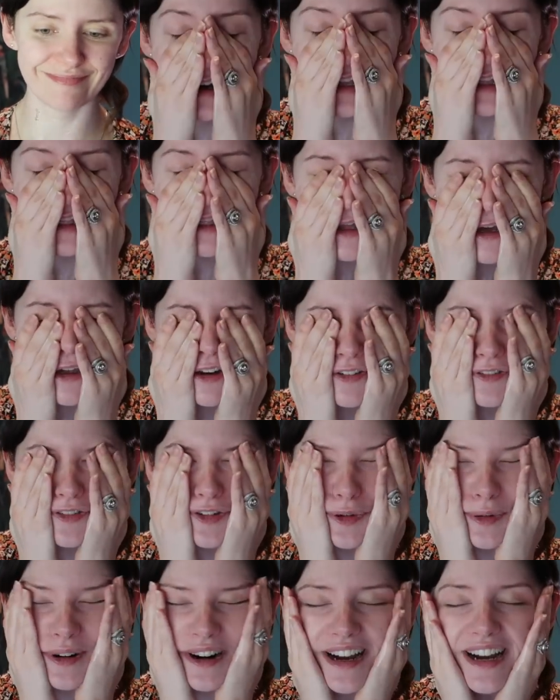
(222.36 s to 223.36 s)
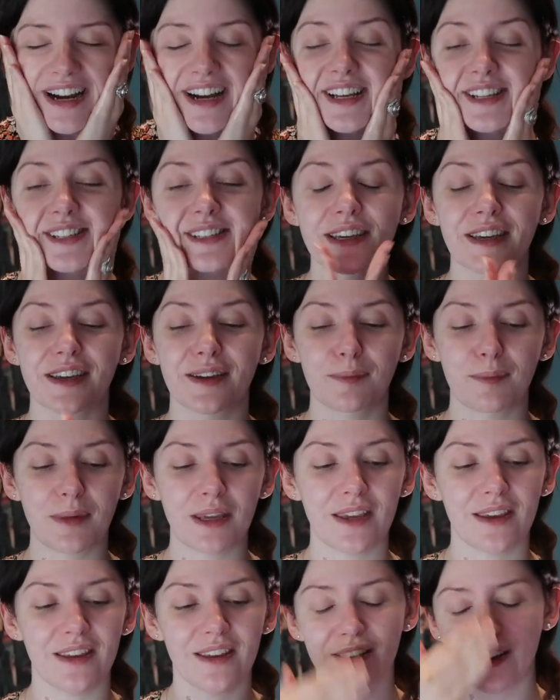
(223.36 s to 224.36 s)
A lot of you were asking
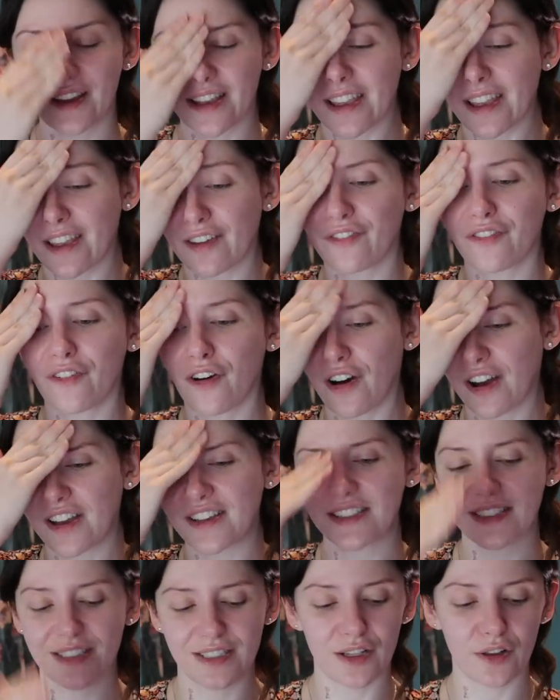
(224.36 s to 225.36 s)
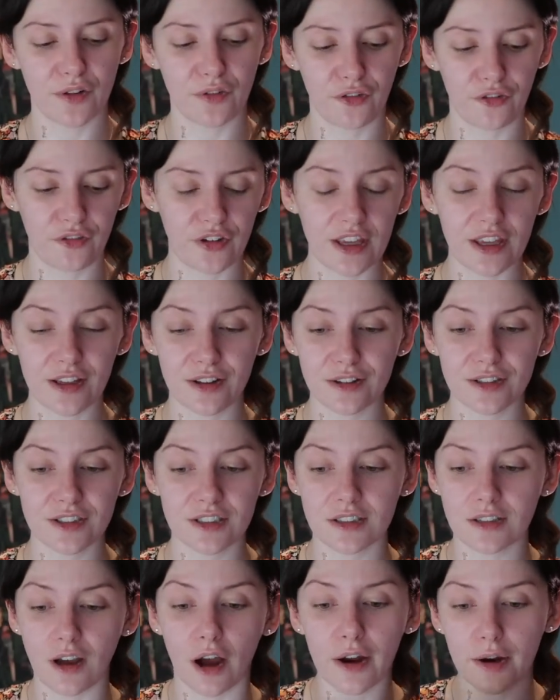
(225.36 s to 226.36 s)
me like if I still feel
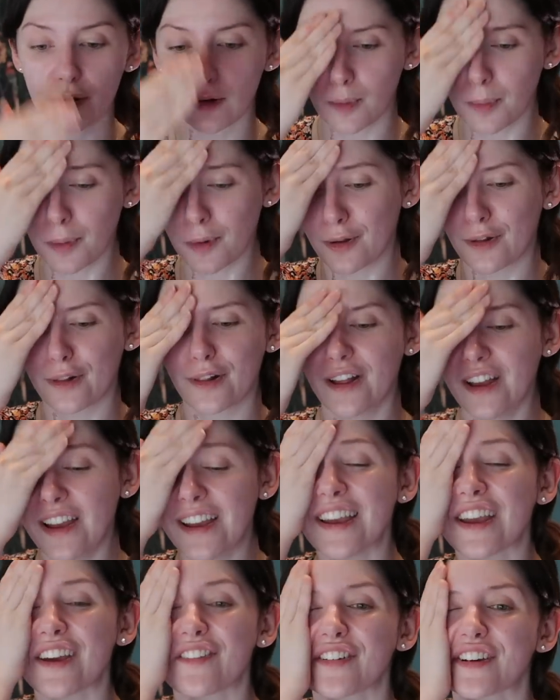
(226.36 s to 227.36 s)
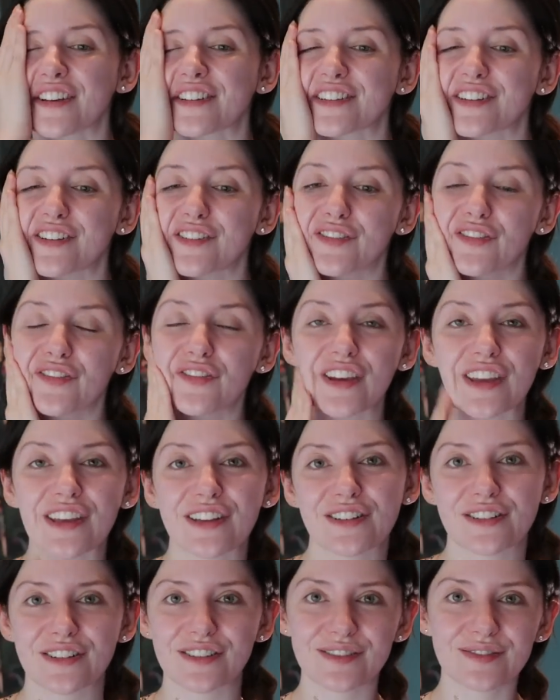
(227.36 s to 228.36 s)
desirable, if I still
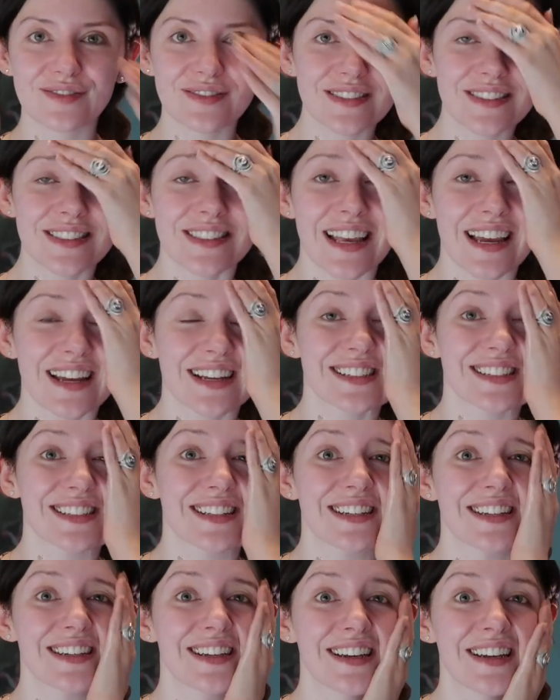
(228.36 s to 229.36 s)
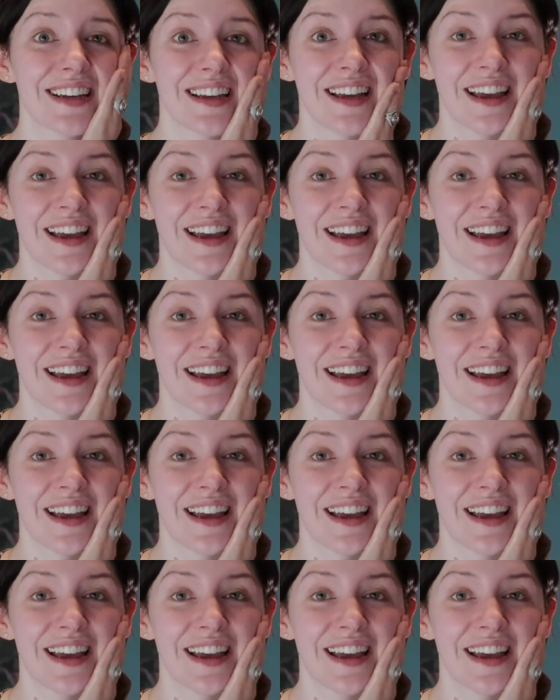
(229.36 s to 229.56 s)
feel sexy.